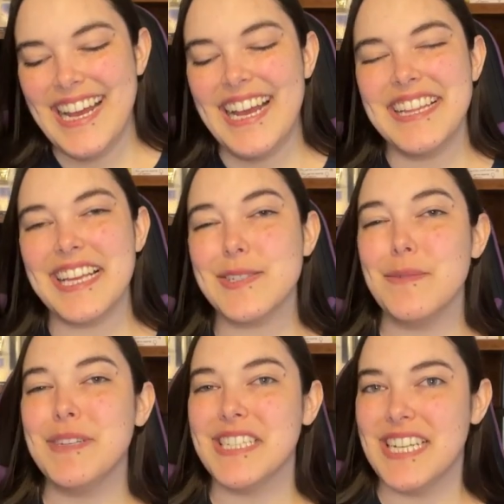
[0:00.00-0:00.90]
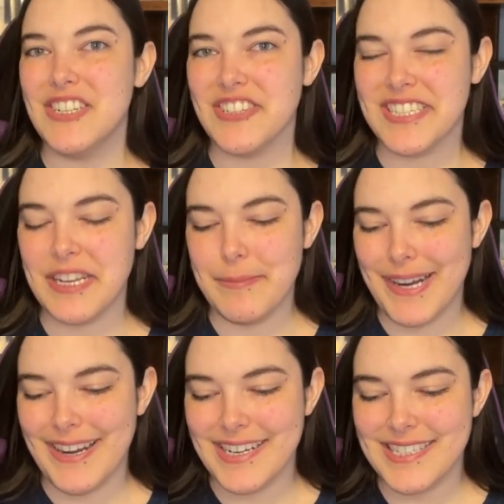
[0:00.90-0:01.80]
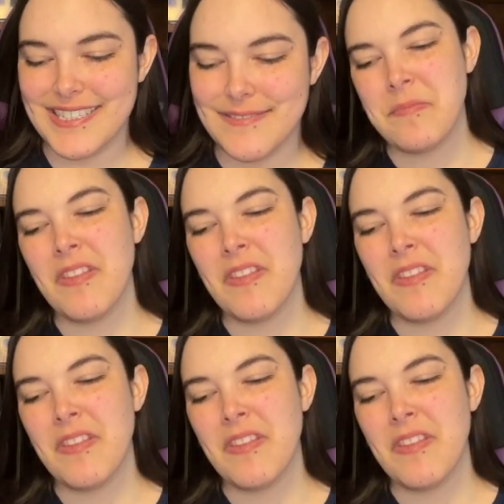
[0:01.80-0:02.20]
this one was an interesting box.